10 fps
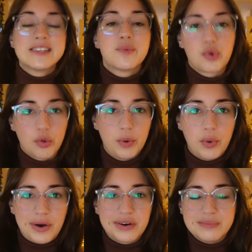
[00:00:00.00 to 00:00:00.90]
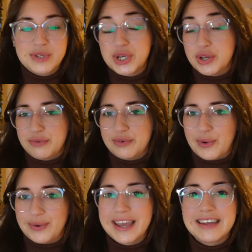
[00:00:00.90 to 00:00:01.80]
is a proper welcome to the new
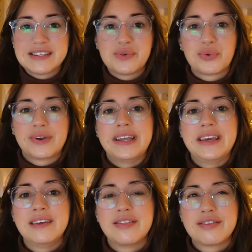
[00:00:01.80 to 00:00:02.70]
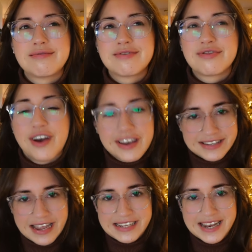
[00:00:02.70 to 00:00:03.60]
vlog. It's already
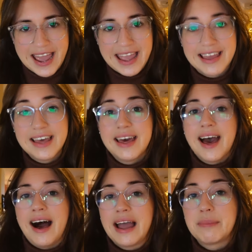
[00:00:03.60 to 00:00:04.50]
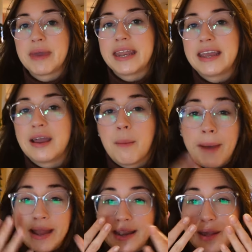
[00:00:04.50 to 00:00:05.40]
Thursday today. I am getting
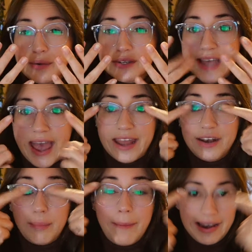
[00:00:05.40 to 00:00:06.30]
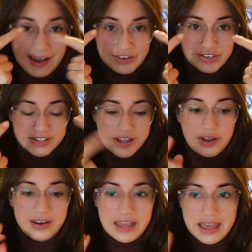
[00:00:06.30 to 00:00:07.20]
my nails and my lashes
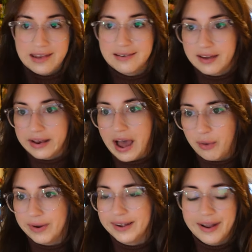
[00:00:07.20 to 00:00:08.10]
done in an hour,